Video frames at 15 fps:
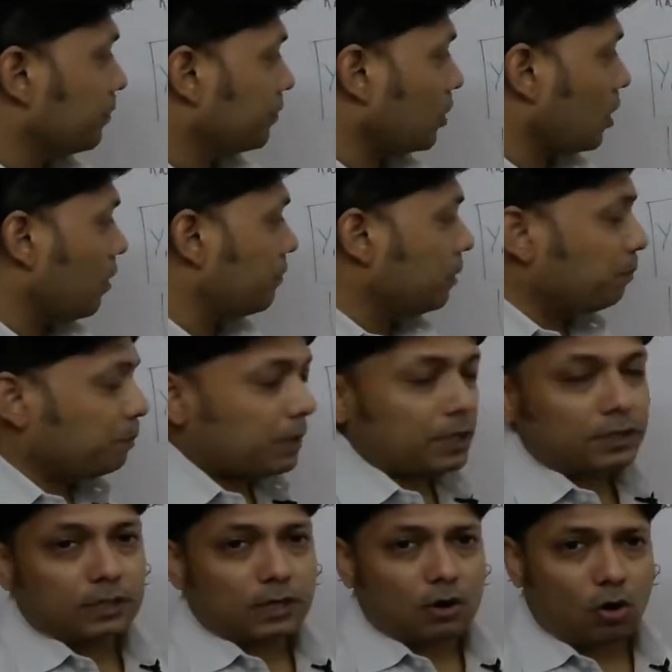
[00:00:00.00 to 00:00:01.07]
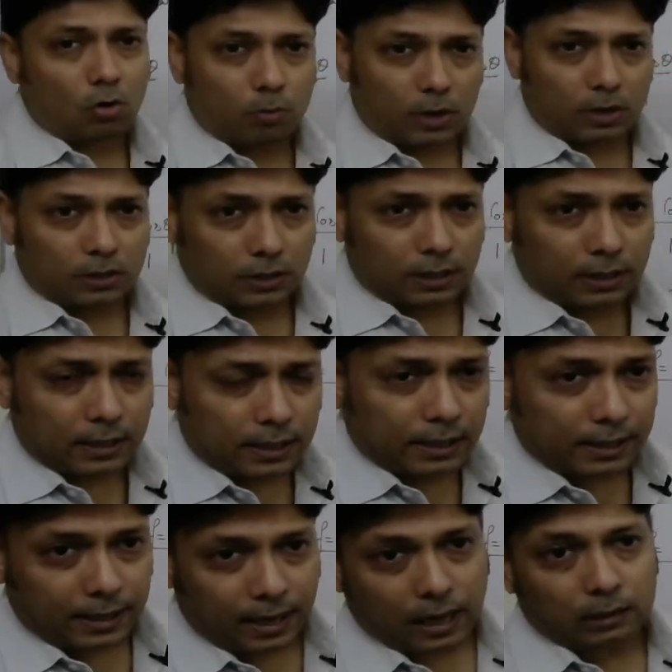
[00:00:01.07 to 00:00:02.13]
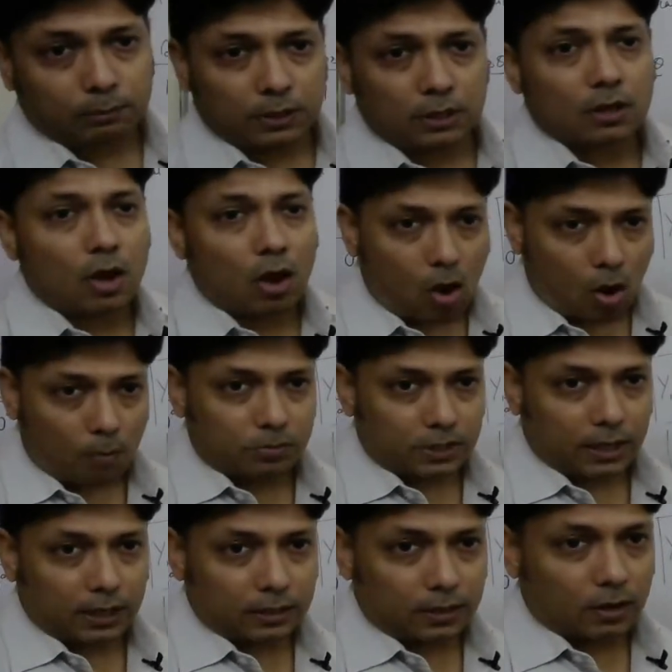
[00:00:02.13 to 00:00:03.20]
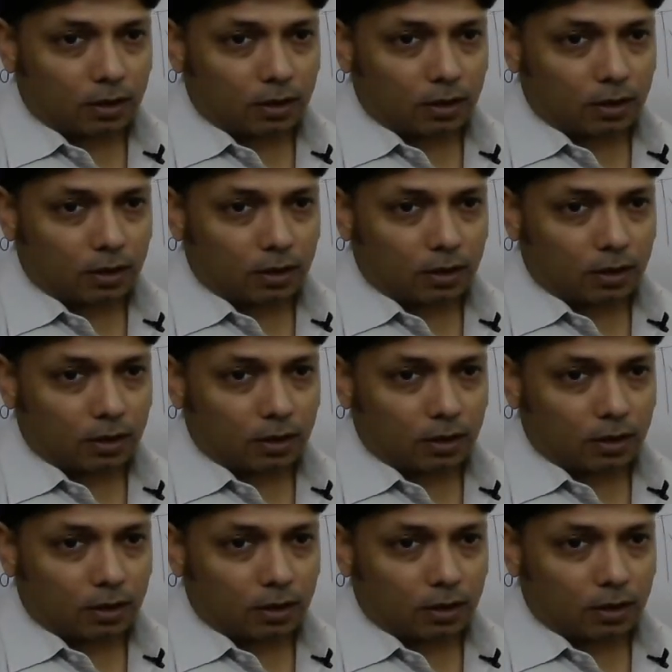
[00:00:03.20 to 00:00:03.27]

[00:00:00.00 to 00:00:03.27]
of the pz orbital can be obtained.